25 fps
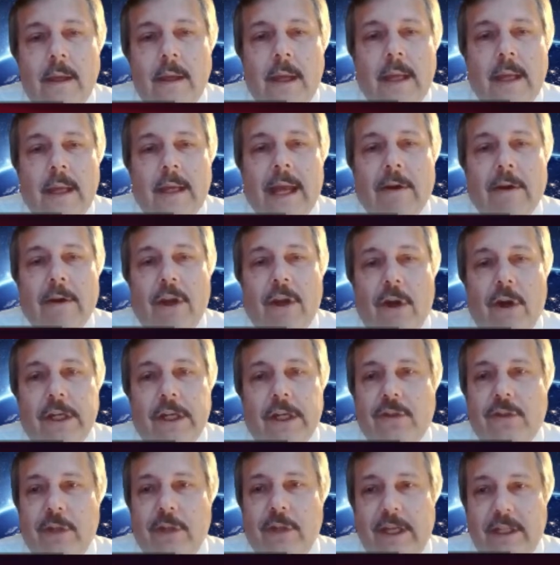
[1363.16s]
Now, in
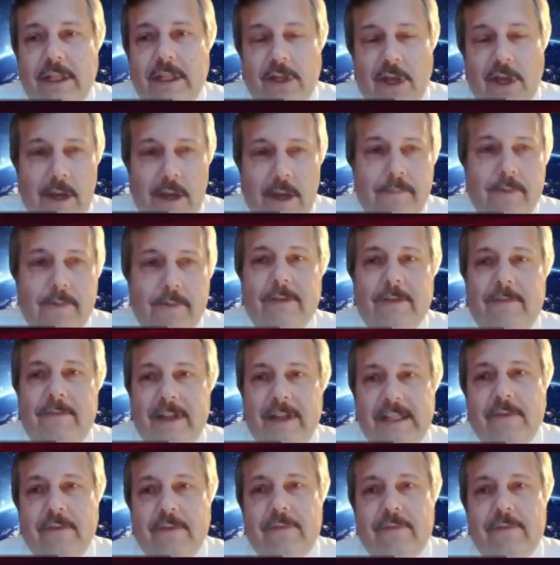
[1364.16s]
order to interpret
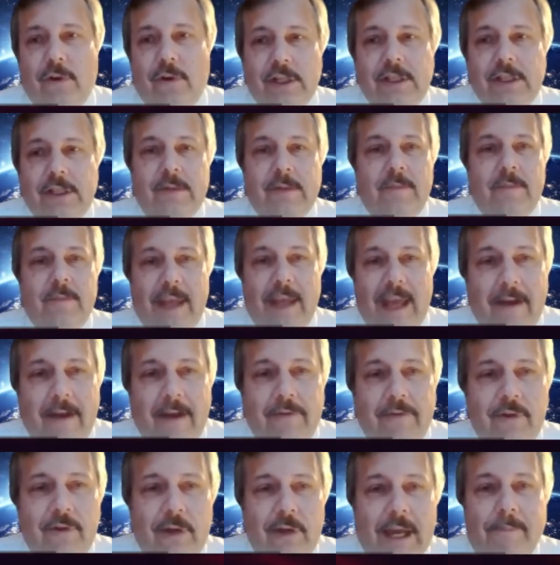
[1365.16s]
this, of course, we
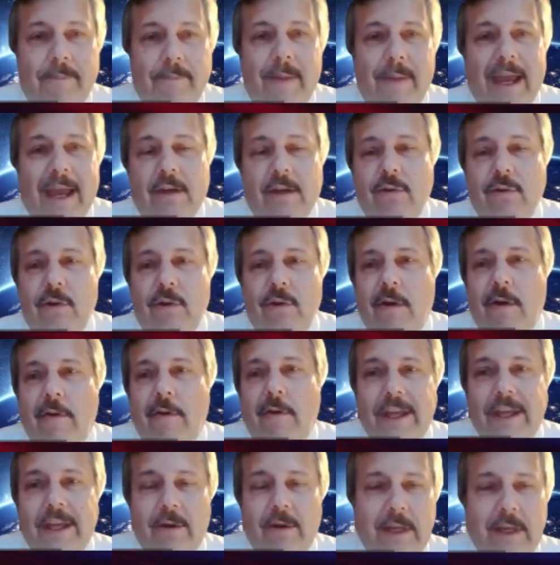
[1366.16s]
have to get back to our
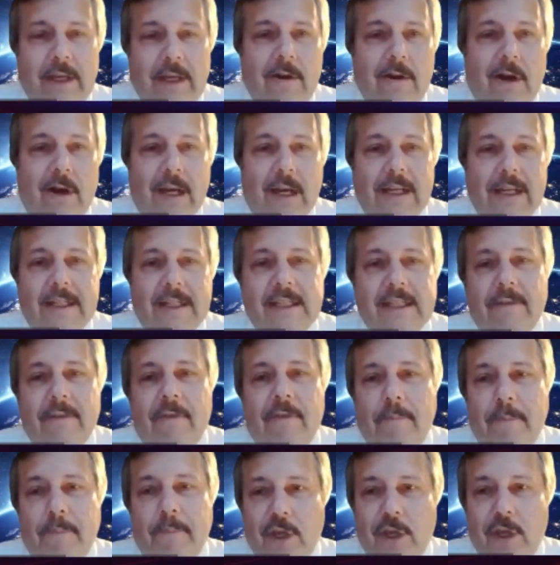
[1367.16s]
theory colleagues. And
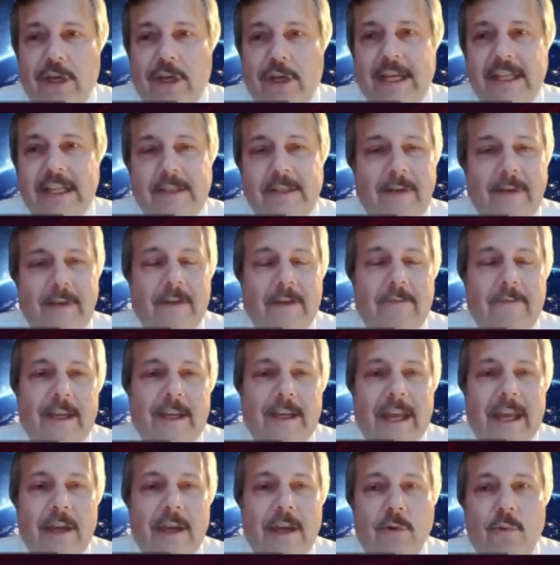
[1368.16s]
the beauty is that we
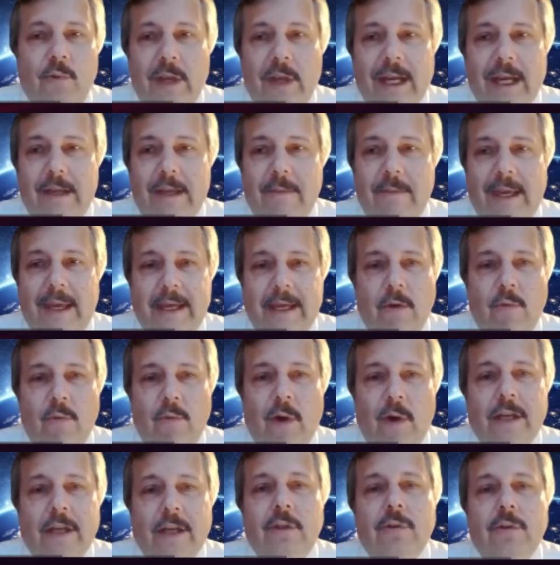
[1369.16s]
can really make a
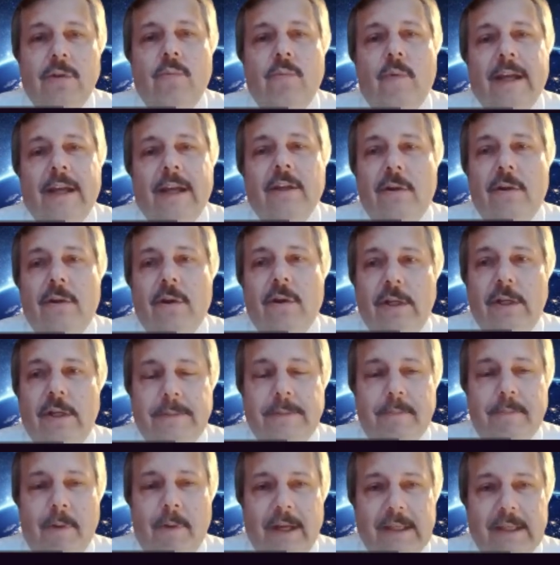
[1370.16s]
one-to-one
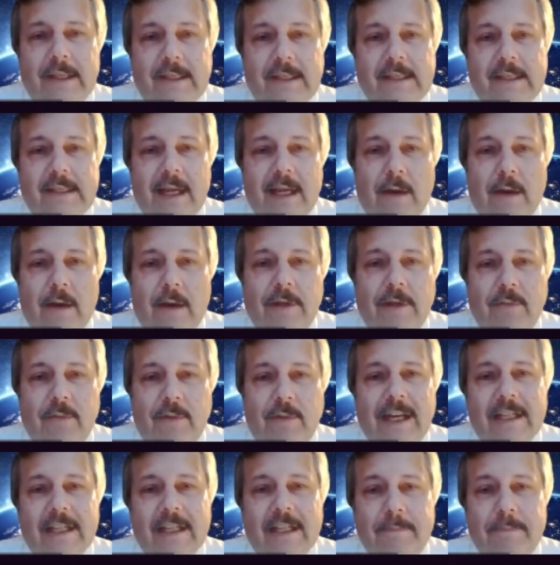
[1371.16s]
correspondence now
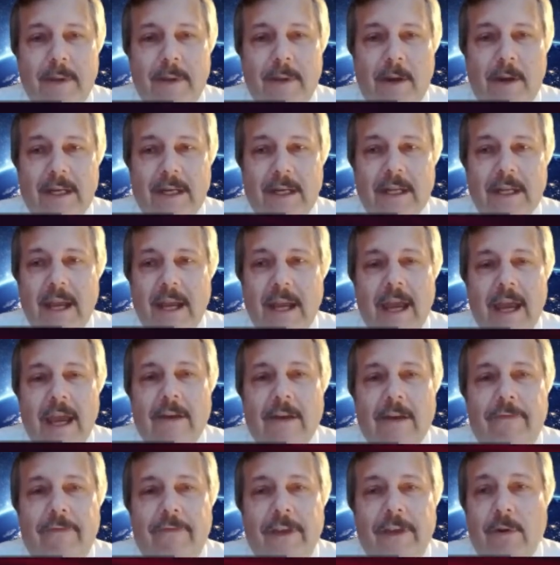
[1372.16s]
between experiment
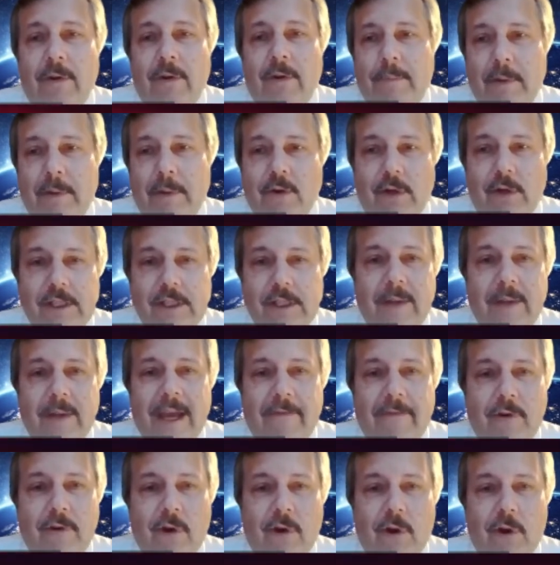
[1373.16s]
and theory because we
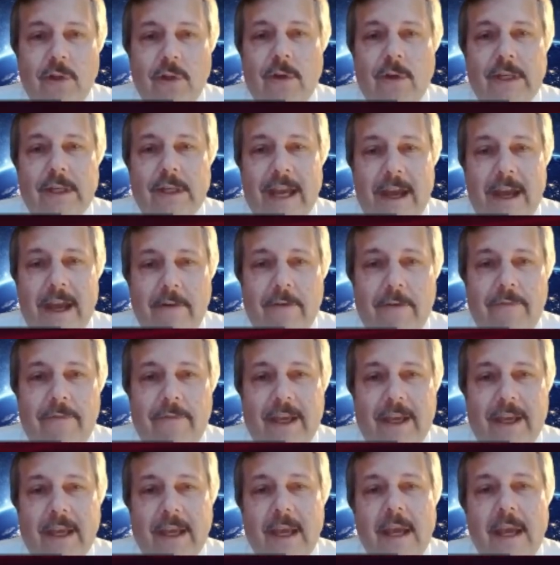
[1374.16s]
have controlled
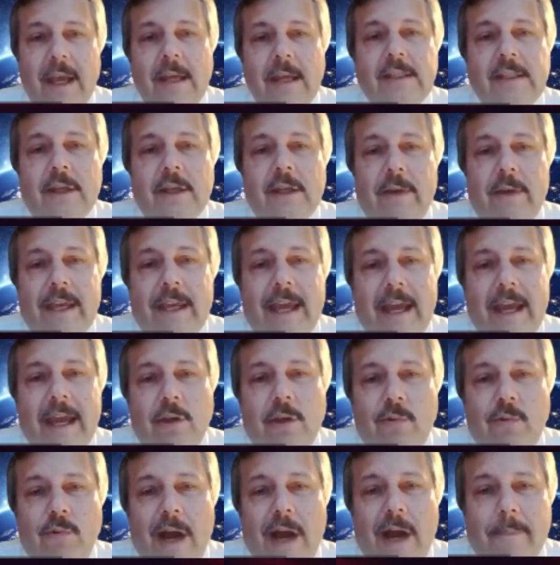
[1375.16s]
everything. So we can
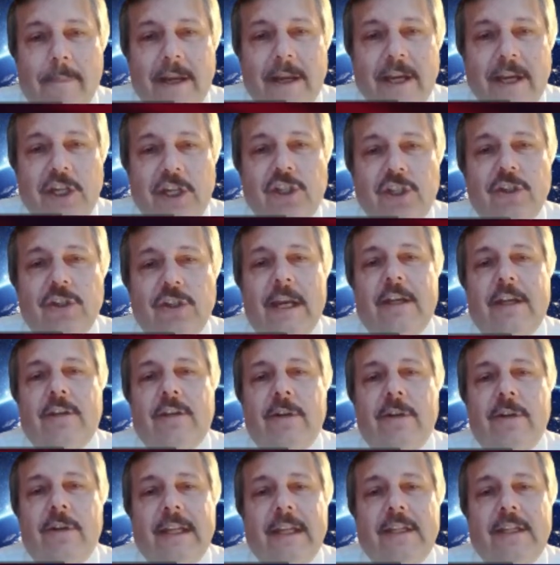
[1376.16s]
do ab initio
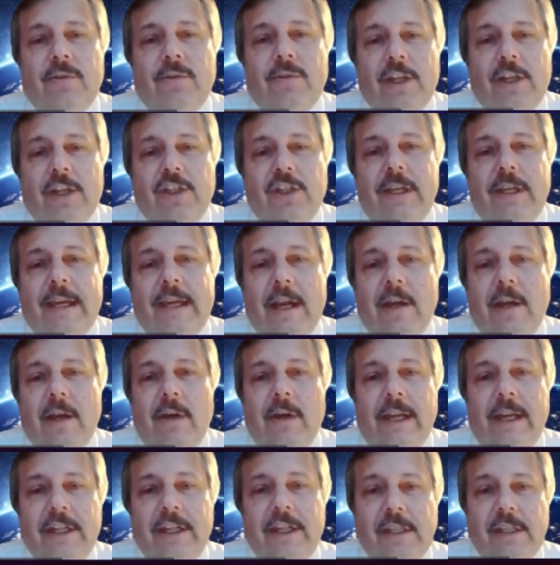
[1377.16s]
electronic structure
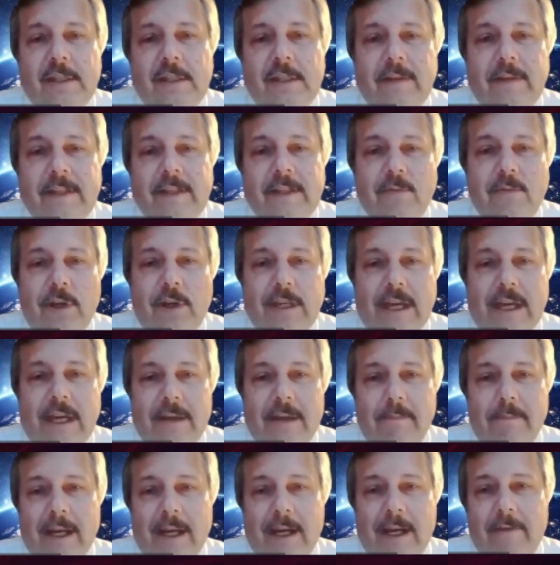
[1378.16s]
calculations. These were
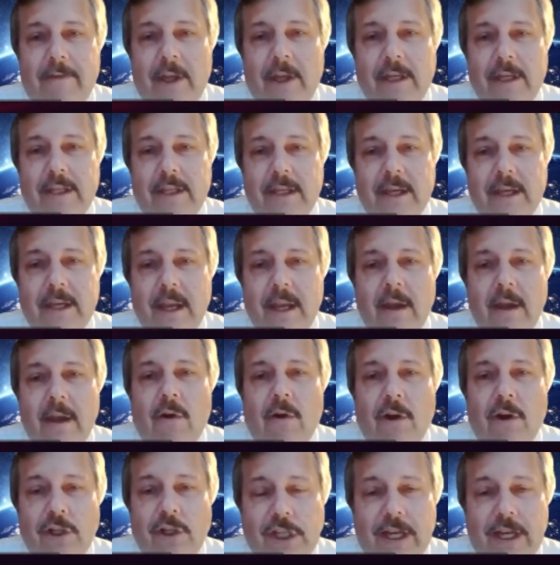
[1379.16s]
done by Levente
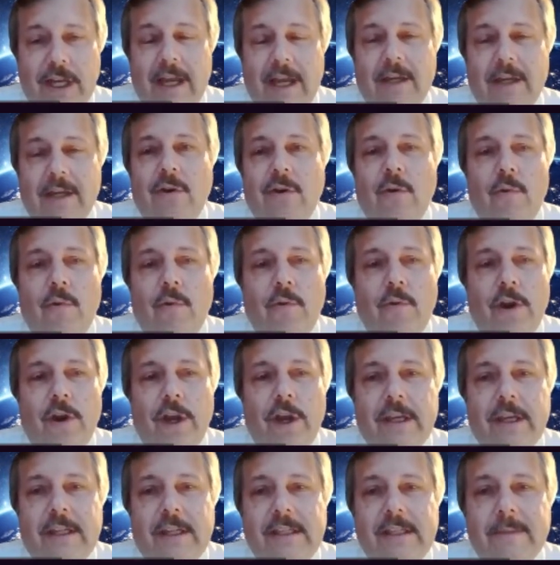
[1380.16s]
Rocha and
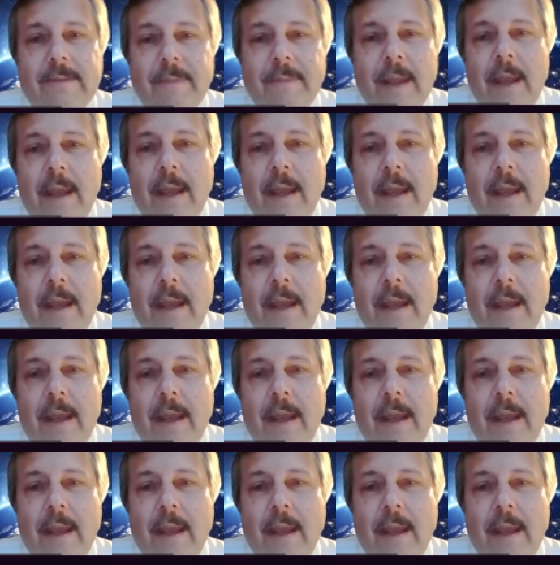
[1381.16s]
co-workers.